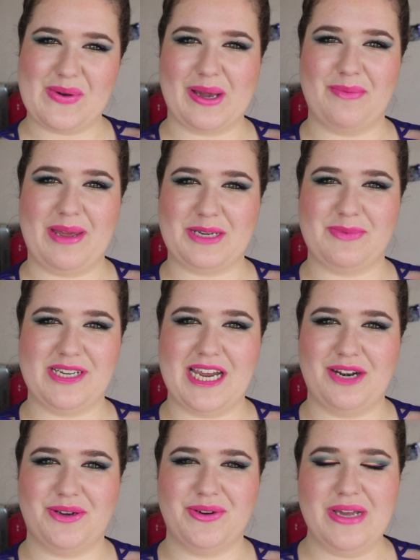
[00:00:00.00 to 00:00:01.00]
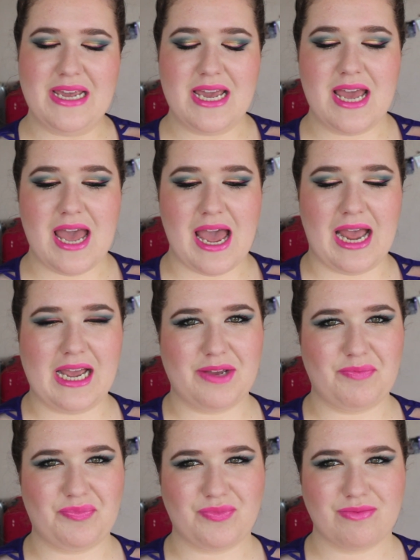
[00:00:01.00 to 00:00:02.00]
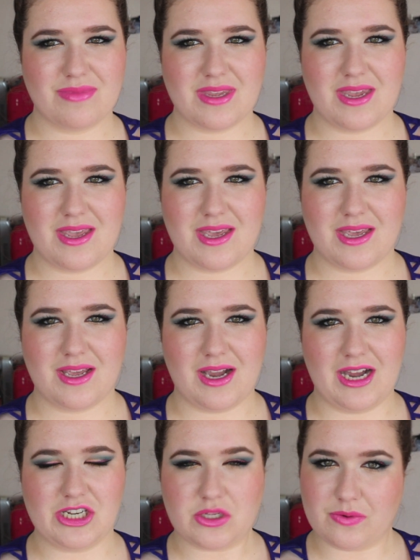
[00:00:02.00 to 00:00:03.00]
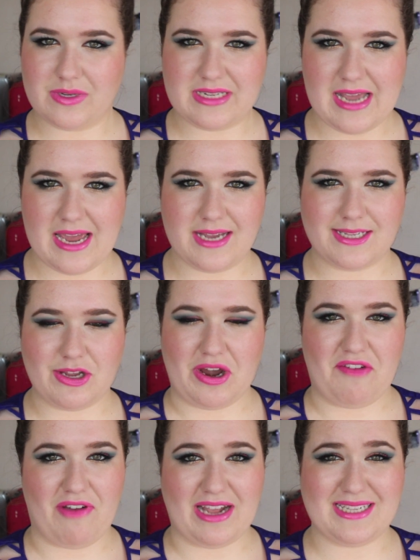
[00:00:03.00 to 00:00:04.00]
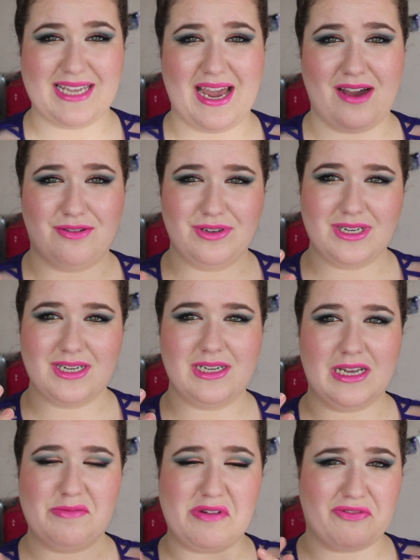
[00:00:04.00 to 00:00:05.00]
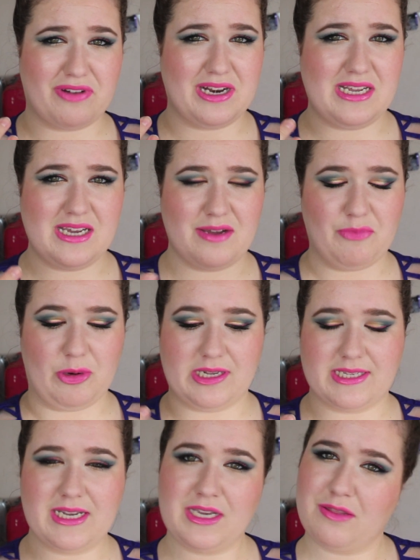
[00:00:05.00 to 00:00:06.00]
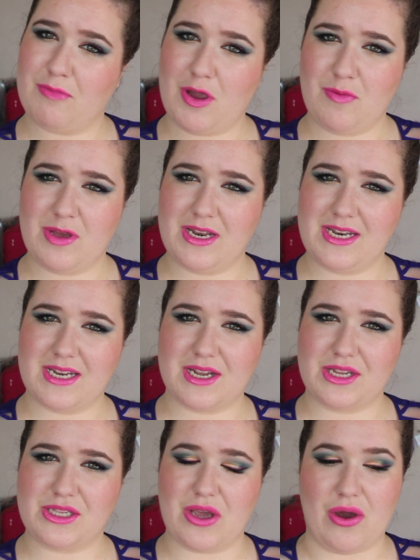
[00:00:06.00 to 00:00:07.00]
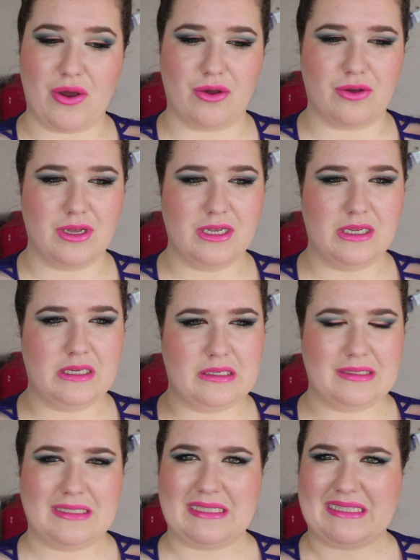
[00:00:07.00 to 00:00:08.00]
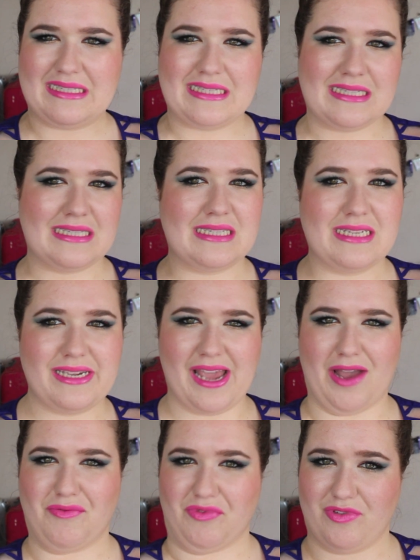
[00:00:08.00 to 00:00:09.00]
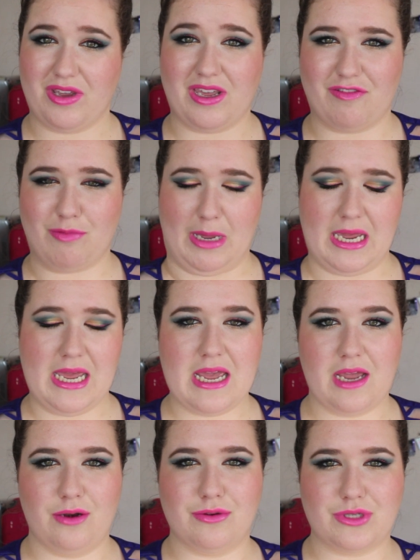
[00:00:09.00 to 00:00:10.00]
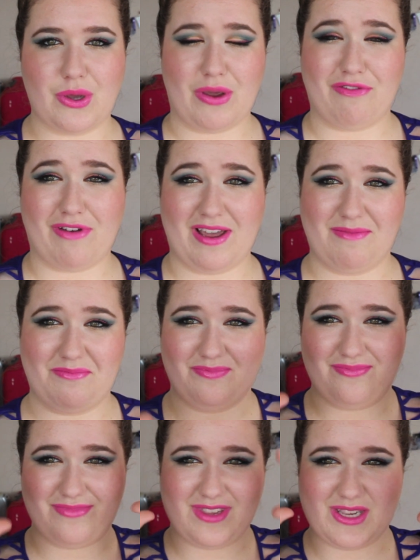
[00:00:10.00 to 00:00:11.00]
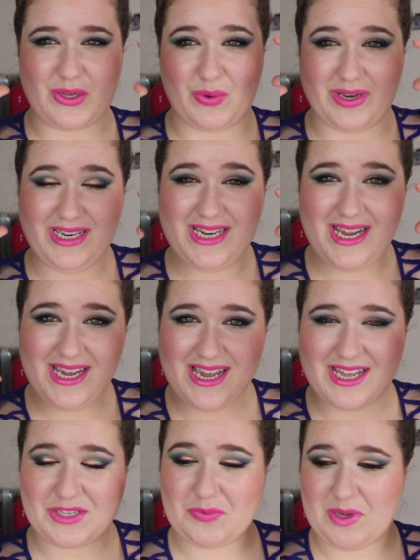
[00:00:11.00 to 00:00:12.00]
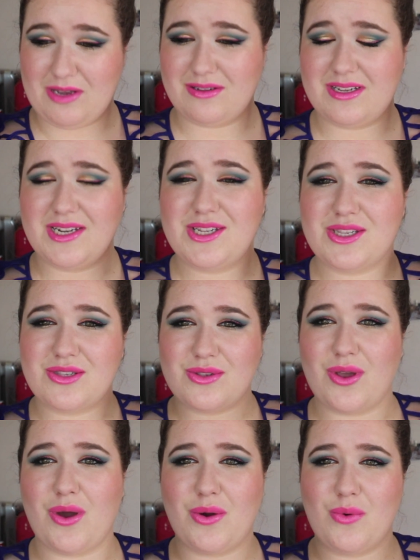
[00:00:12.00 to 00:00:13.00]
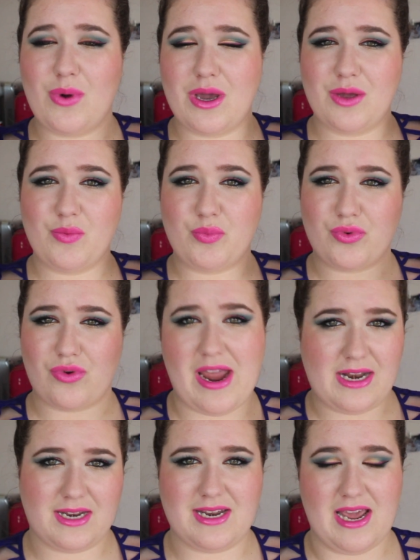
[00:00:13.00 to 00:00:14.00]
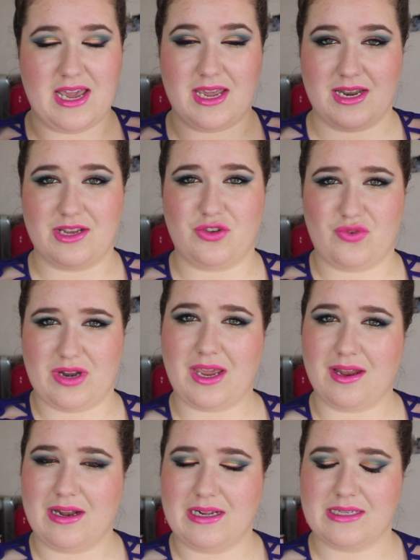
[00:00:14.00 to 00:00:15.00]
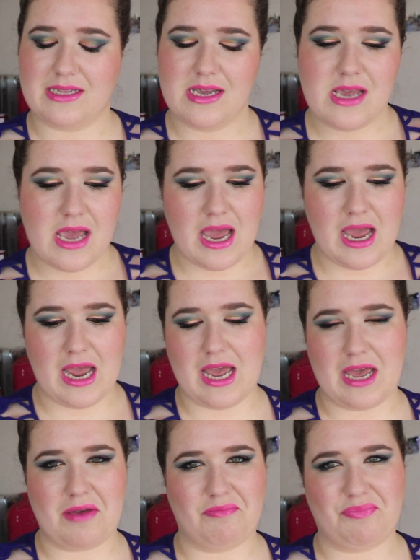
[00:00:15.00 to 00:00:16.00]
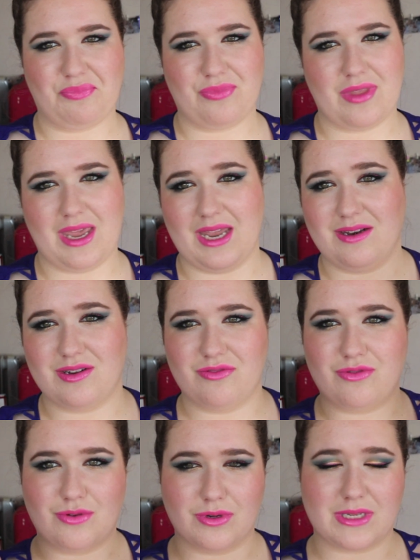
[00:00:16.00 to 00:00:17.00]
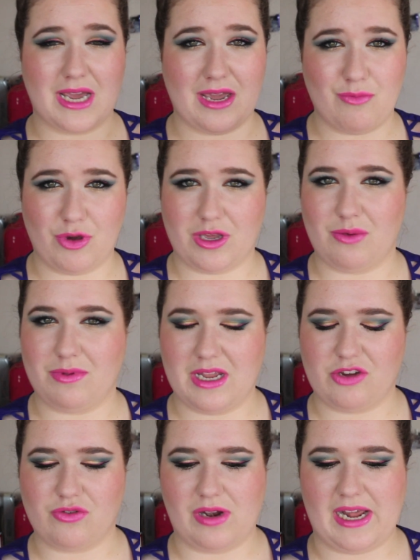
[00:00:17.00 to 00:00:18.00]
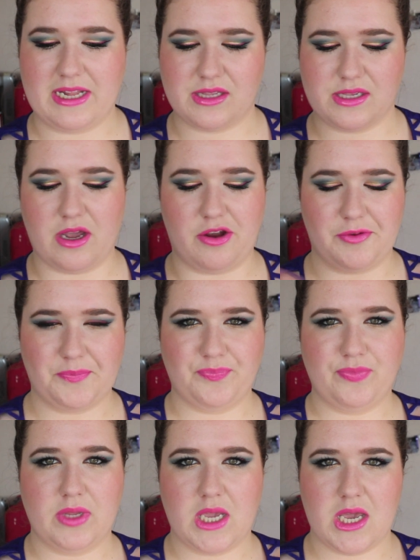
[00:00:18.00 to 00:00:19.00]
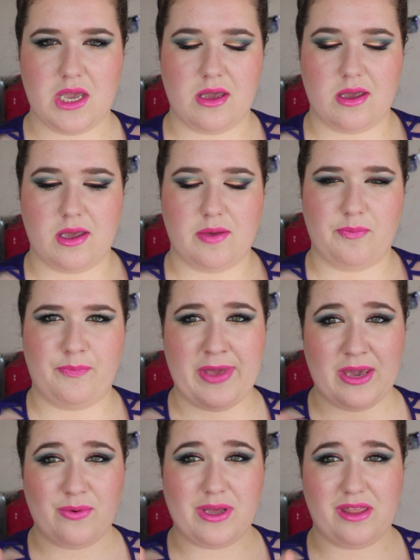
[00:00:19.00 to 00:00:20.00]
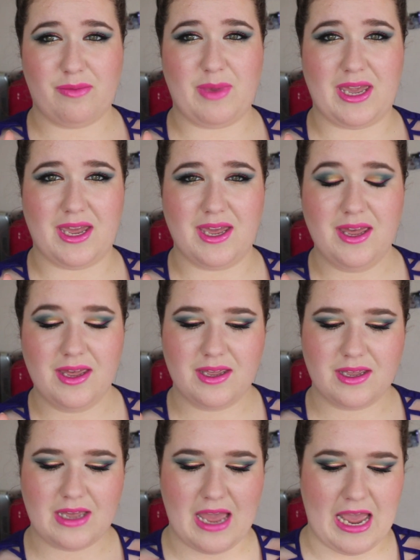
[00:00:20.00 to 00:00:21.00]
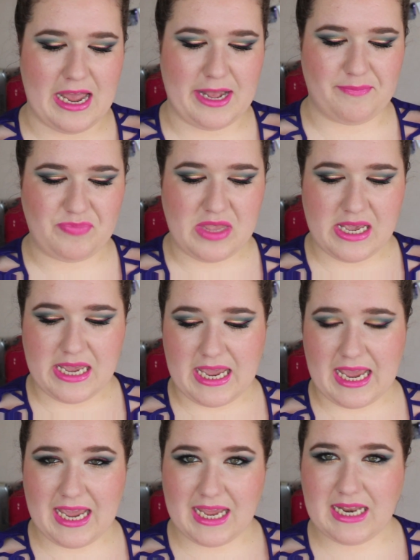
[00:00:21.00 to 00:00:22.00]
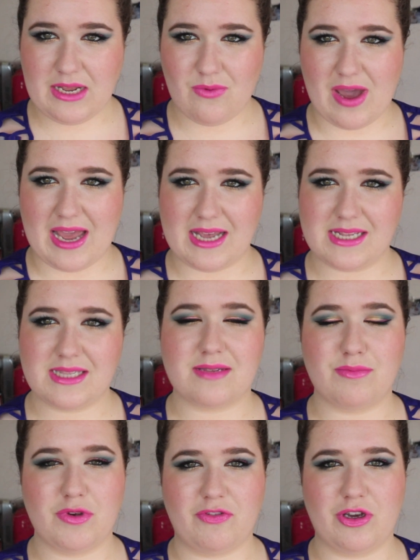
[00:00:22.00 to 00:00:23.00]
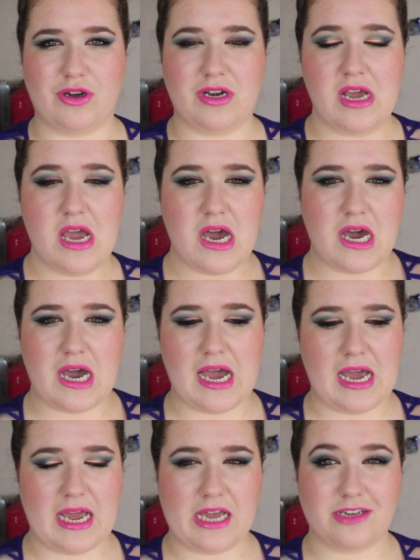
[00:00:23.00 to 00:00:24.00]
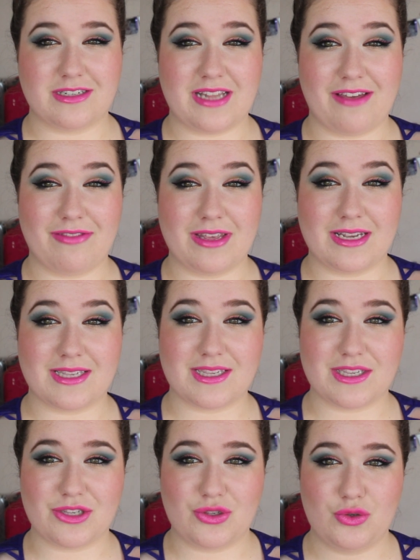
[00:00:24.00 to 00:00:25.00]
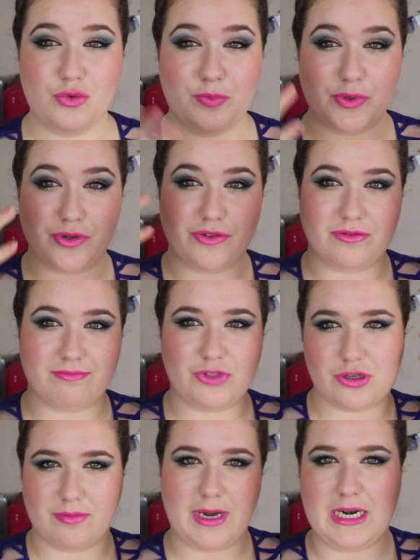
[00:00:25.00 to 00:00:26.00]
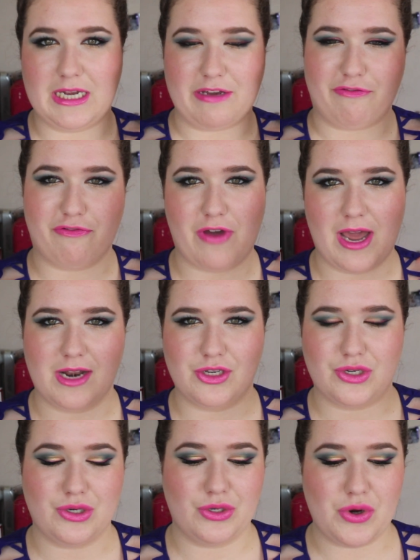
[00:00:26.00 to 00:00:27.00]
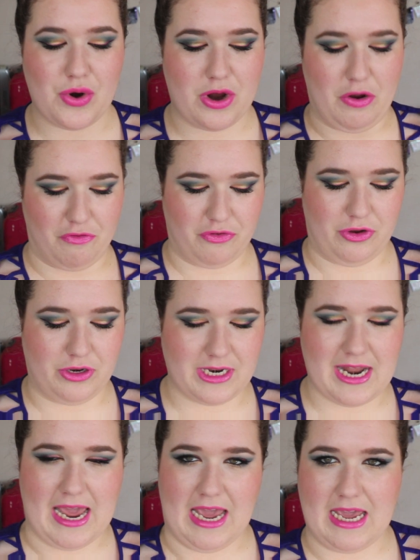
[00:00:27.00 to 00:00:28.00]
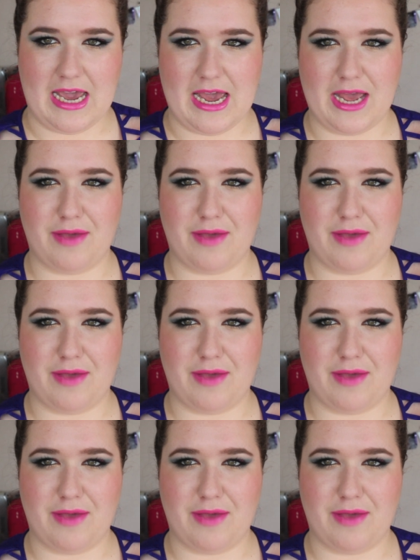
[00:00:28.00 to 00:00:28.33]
welcome back to my channel. I just want to say sorry if I sound a bit funny. I'm pretty sick at the moment, so yeah, forgive me. And also if I'm squinting, it's because it is so bright today. It is ridiculous. And of course I am working with natural light, so bear with me. Anyways, moving on. I just have this super dramatic fun tutorial for you today.